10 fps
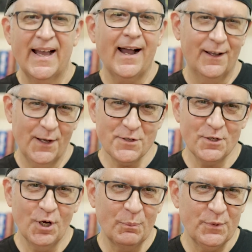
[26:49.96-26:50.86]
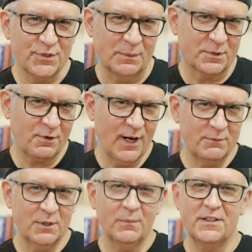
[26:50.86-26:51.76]
I also hope you
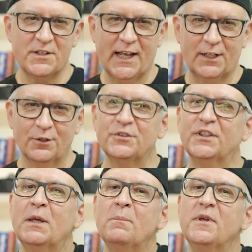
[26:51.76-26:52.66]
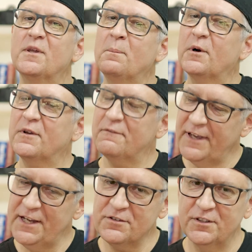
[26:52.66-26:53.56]
subscribe to my channel to give me the
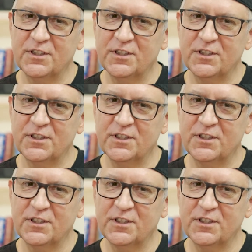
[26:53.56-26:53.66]
motivation